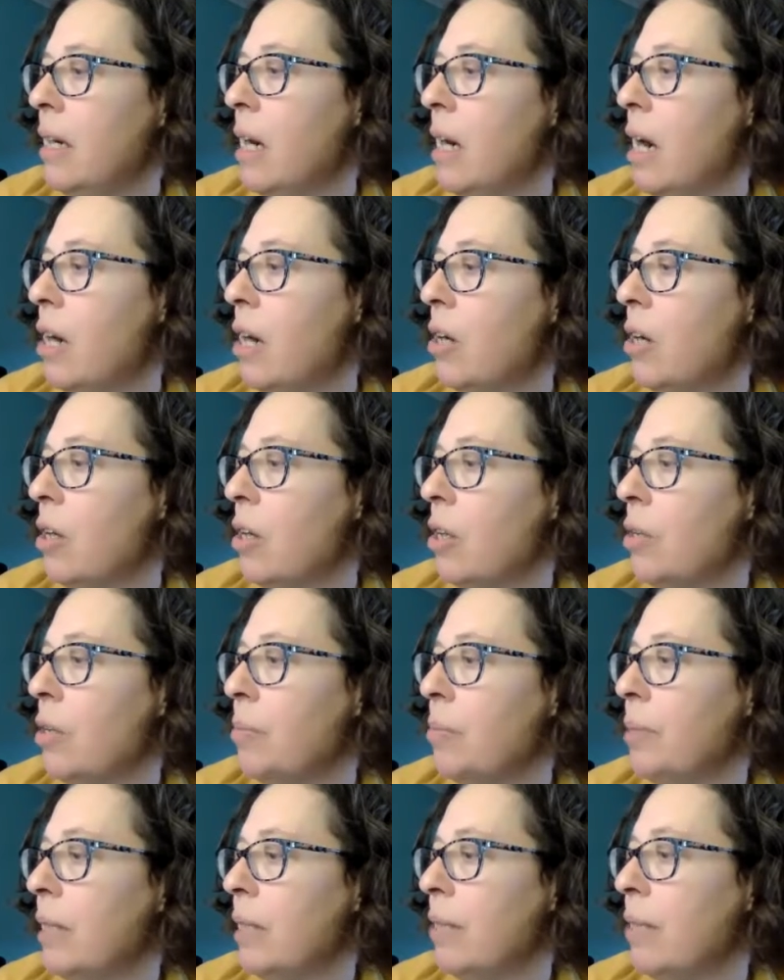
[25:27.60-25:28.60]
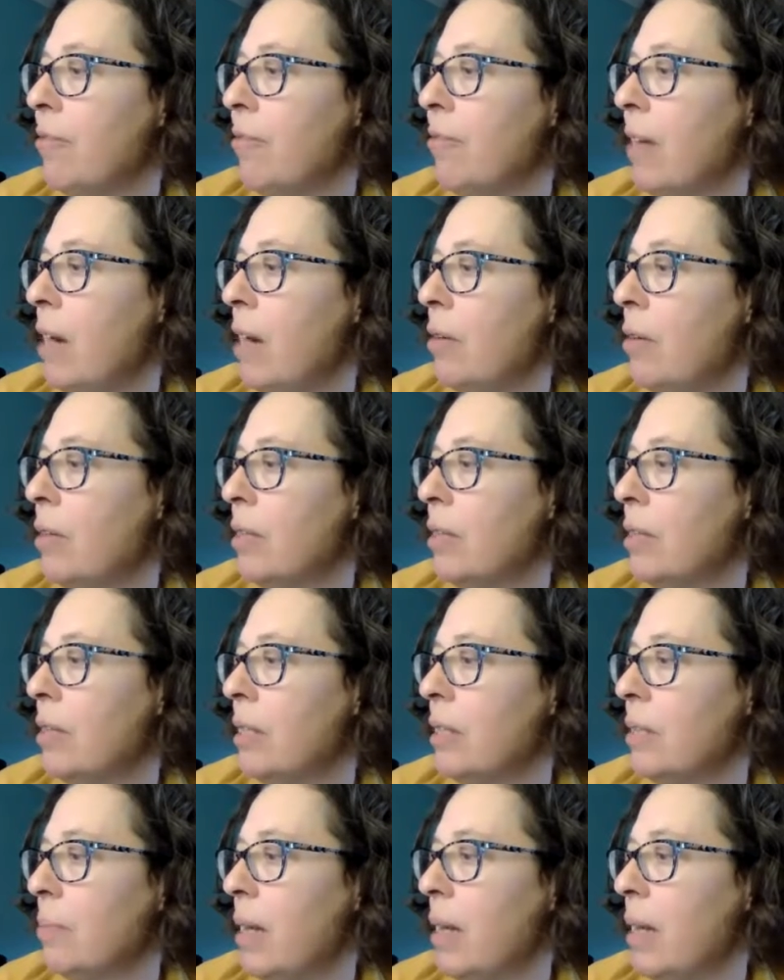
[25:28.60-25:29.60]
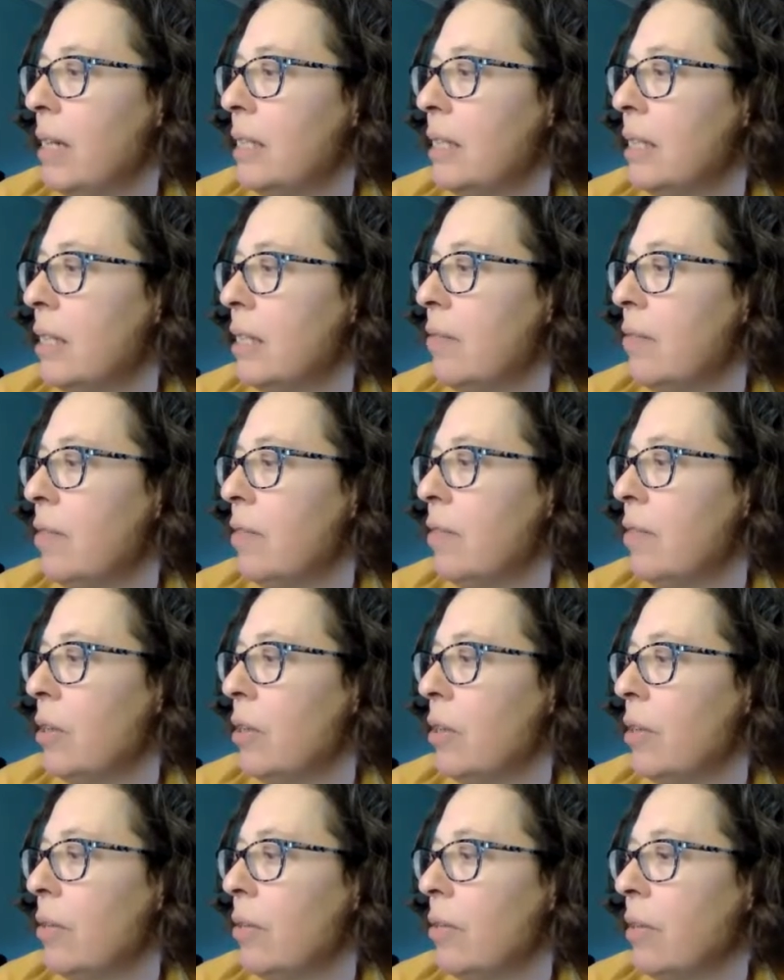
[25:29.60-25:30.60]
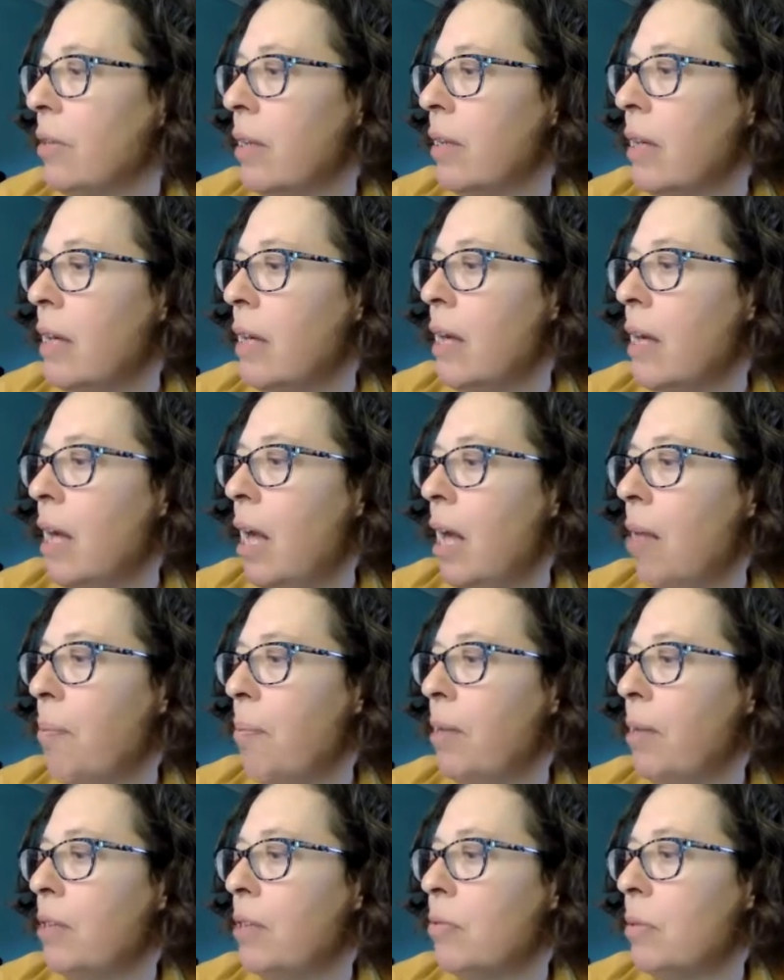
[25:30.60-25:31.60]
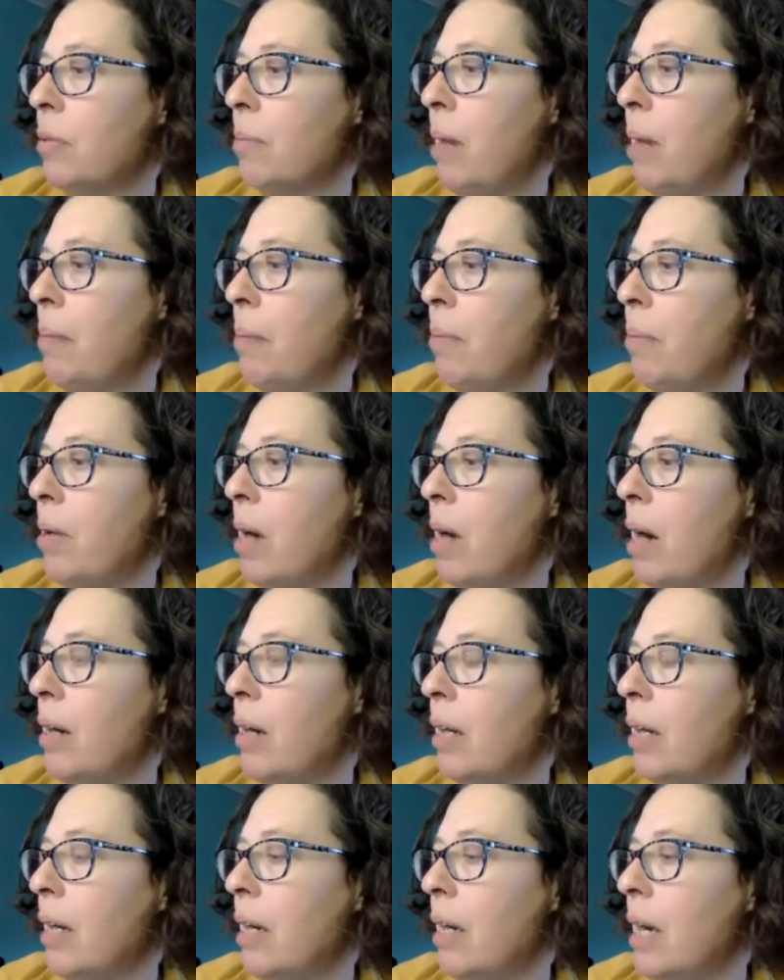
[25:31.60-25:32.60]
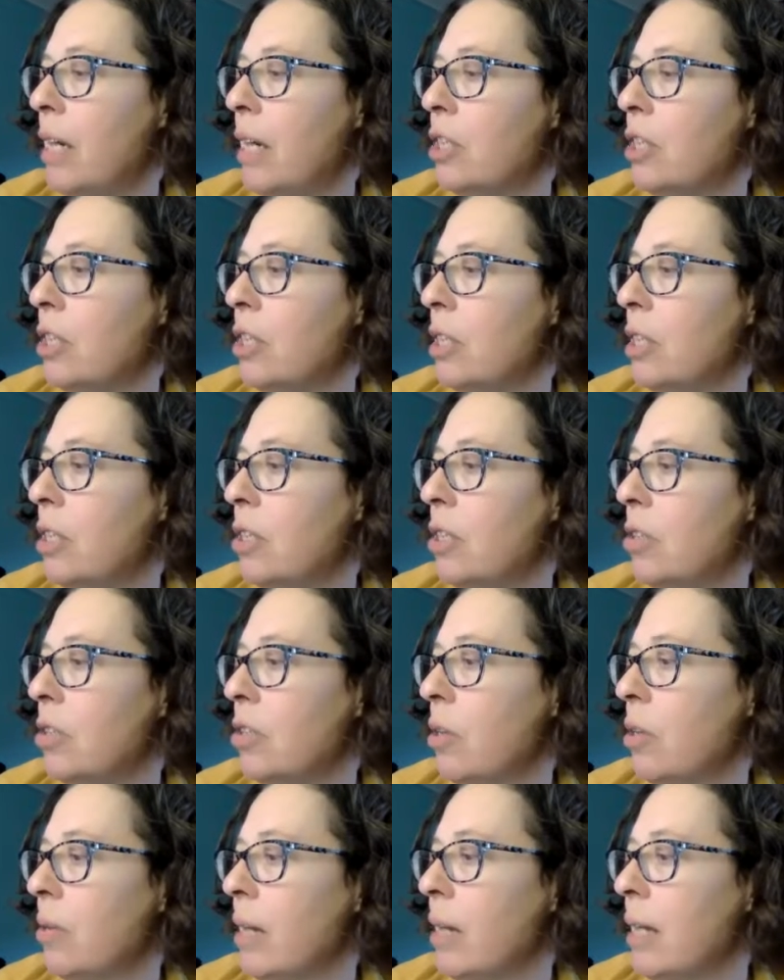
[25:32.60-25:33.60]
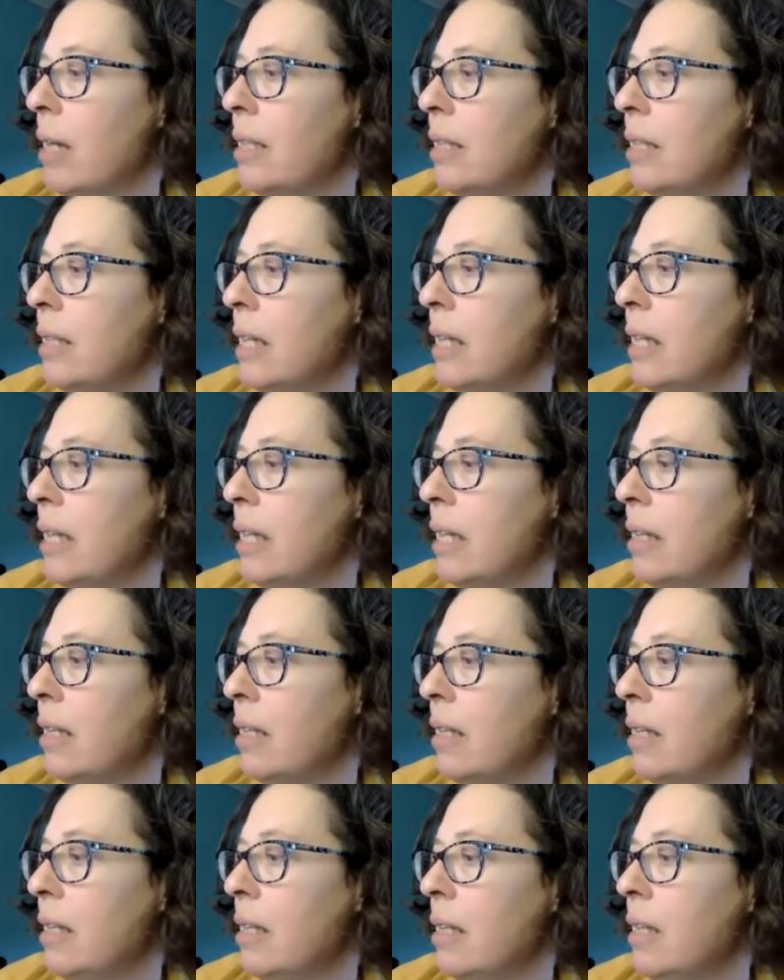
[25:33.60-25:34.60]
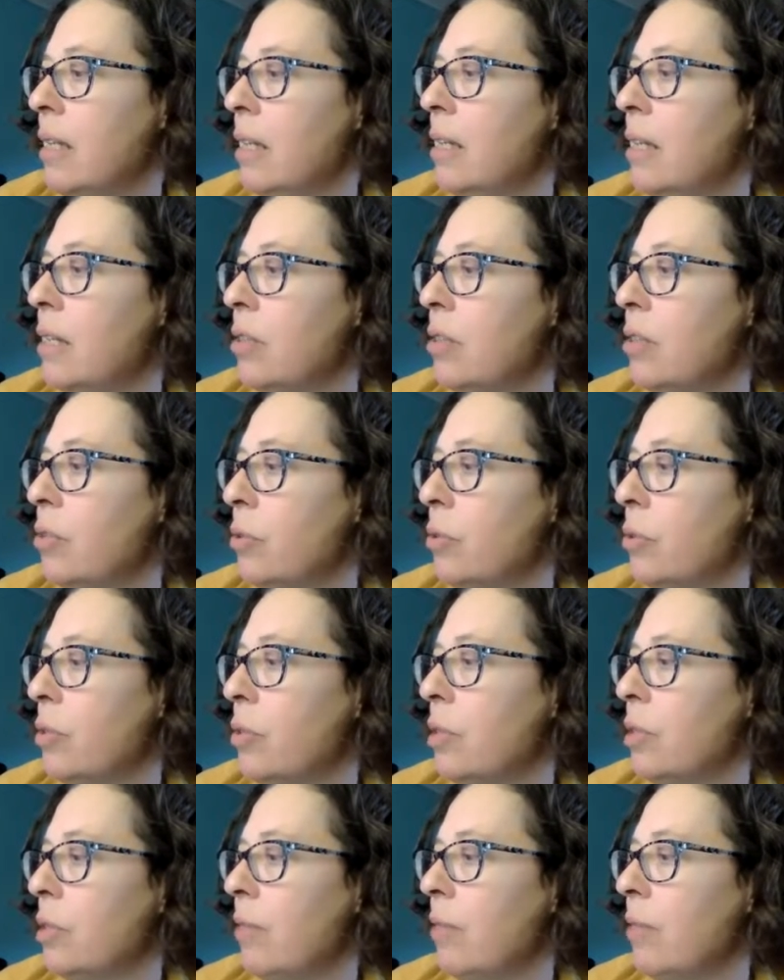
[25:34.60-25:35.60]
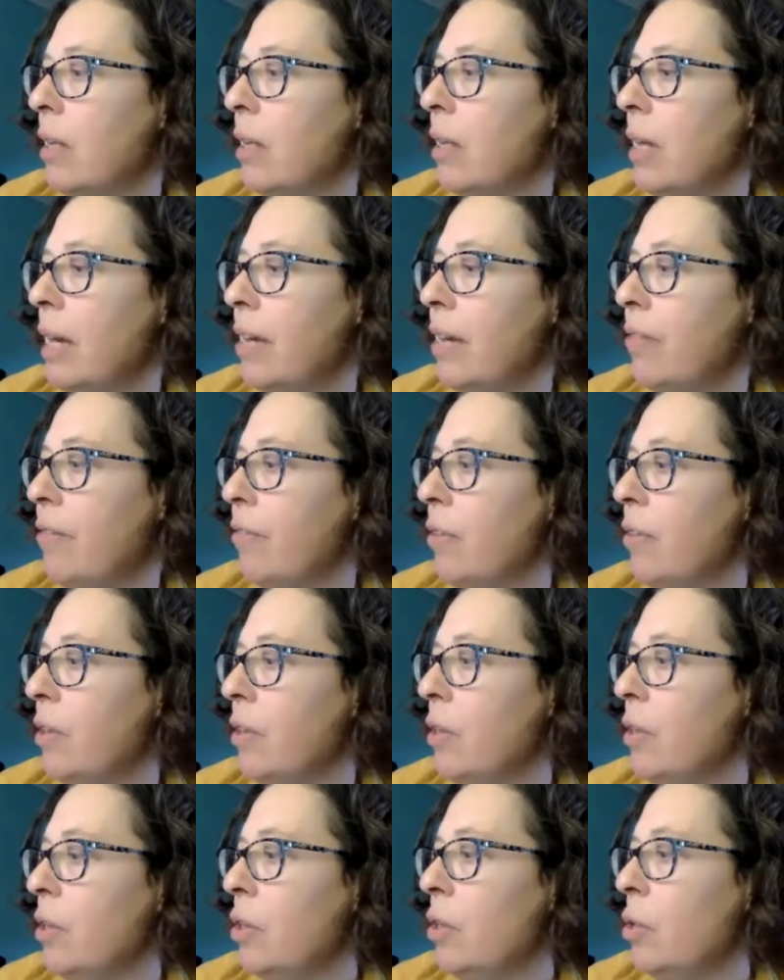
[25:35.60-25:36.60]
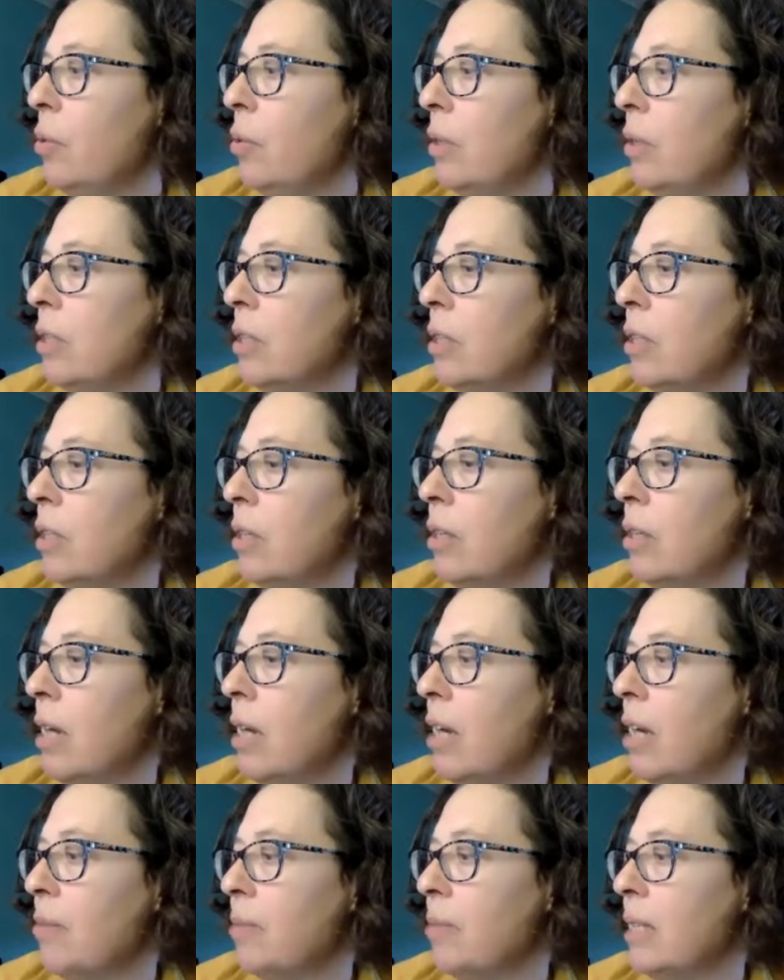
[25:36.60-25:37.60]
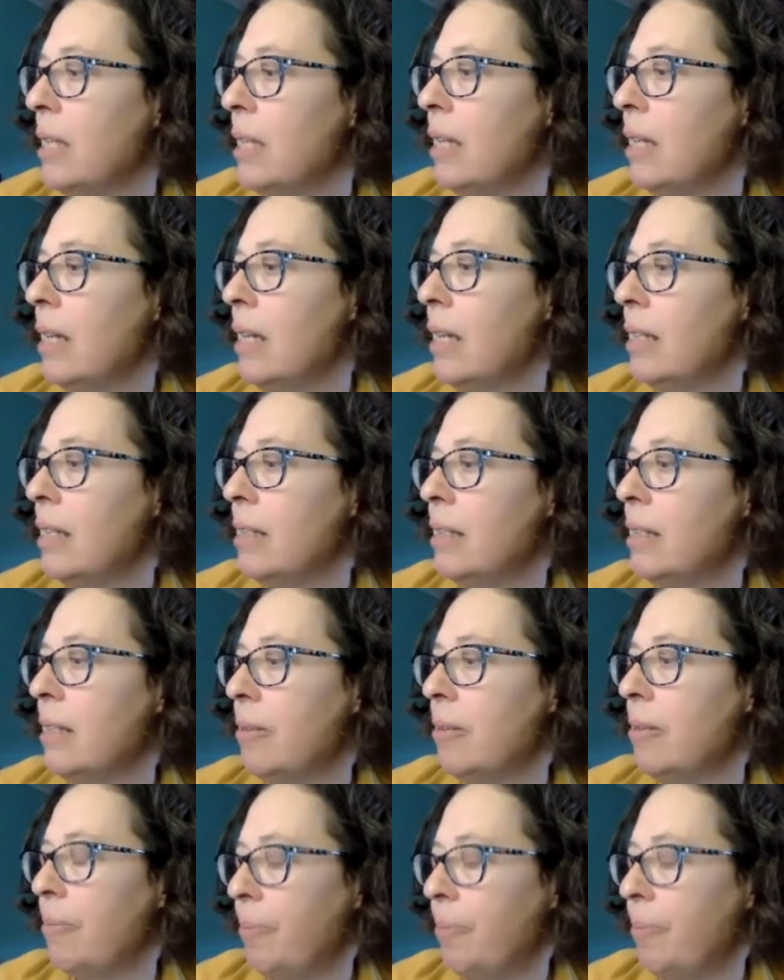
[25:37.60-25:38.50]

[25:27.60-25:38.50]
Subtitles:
Our herbs and flowers as medicine of the earth help us remember our connection to Tonantzin, the source of all life, who in turn helps heal us.